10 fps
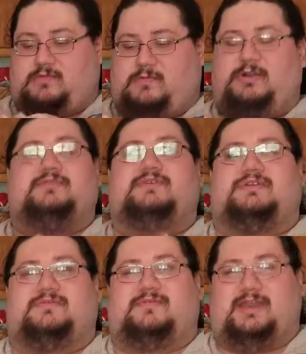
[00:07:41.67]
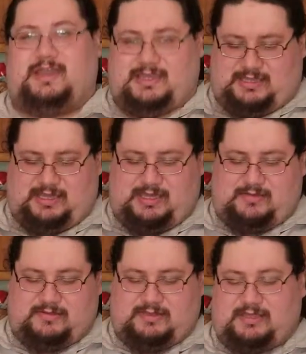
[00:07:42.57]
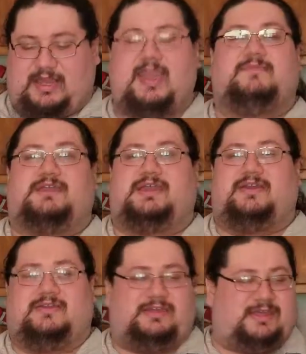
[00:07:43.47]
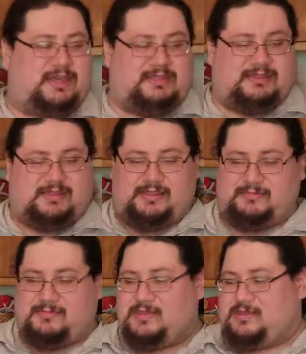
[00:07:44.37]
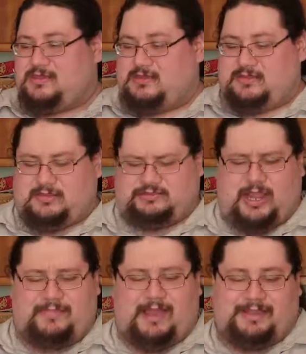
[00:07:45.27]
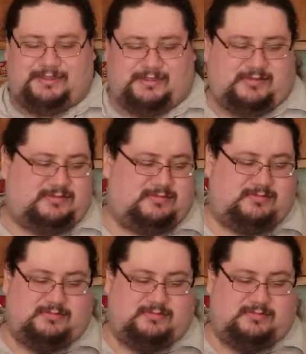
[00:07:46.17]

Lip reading: One of the reasons why I got the kit was it came with a carrying case and the tripods.